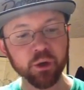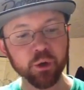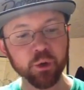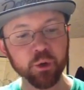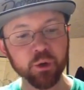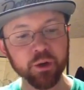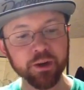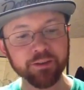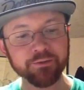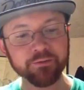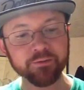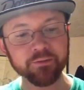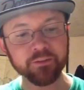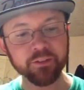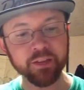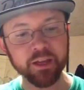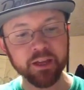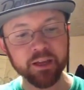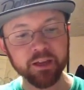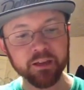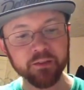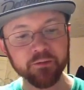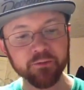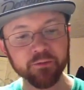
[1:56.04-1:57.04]
who have
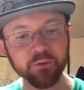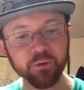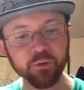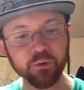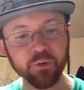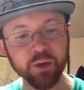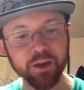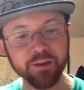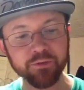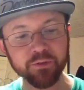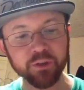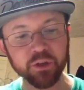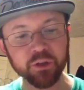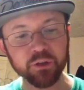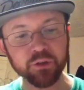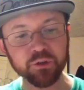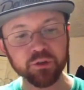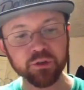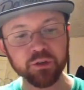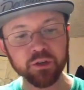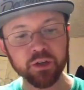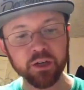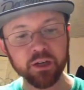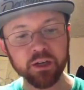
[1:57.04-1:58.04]
fled for
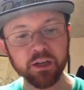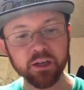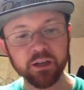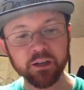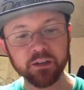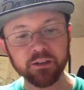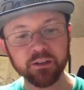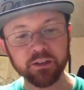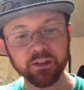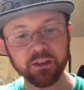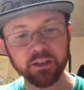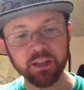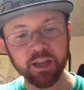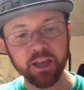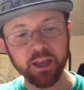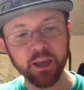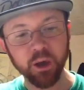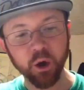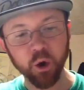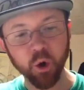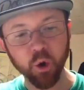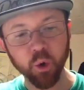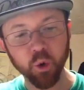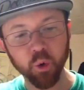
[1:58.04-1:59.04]
refuge to lay
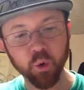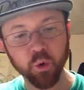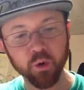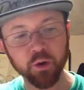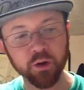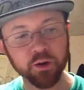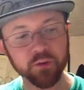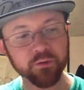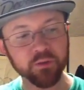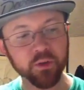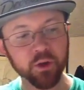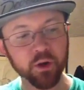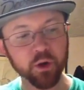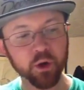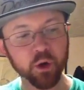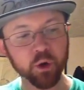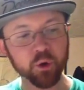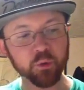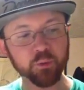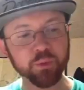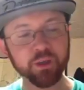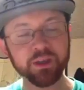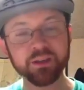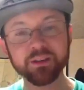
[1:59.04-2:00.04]
hold of the
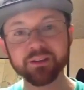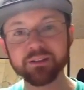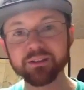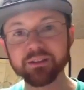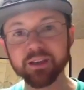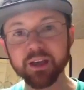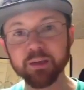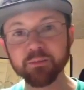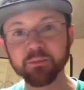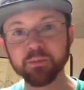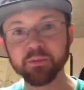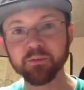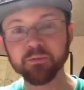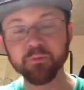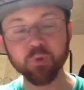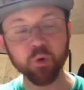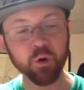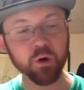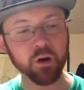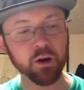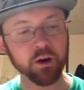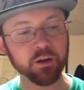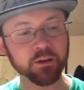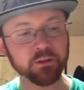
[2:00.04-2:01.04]
hope set
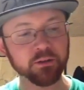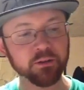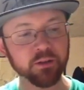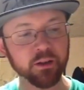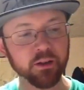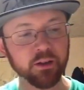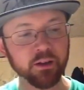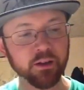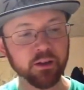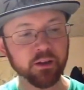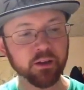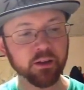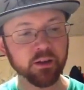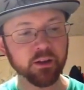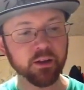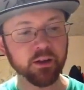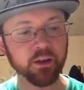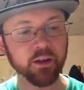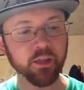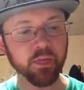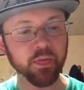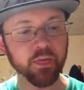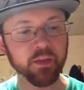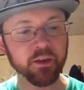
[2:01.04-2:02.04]
before us.
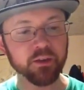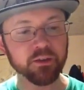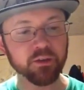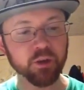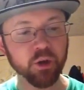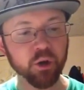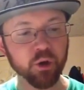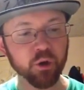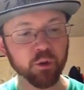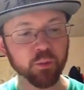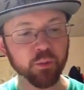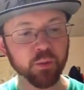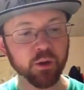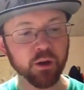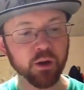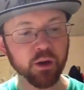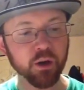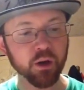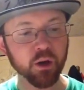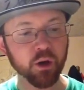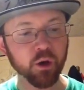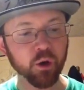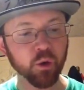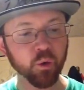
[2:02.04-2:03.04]
This hope
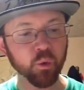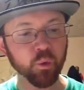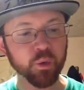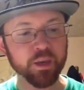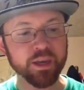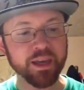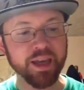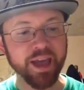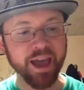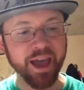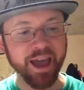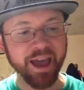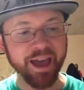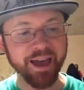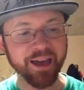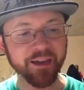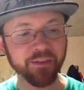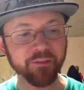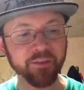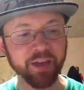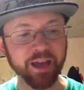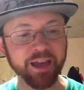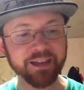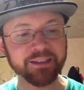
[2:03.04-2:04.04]
we
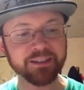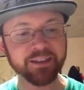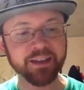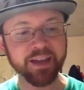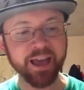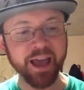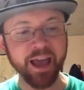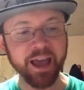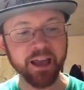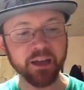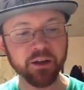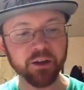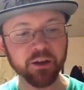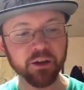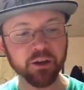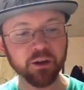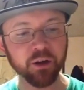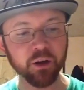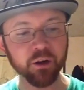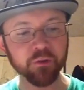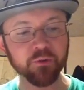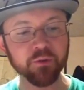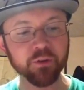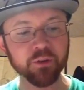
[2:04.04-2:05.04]
have as an anchor
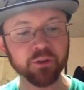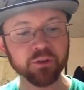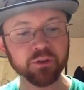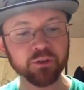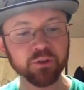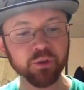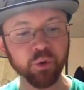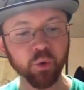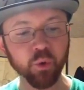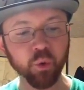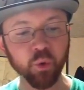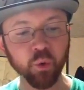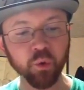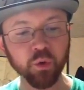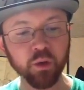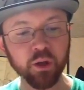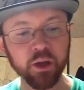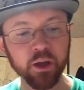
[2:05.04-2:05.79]
of the soul,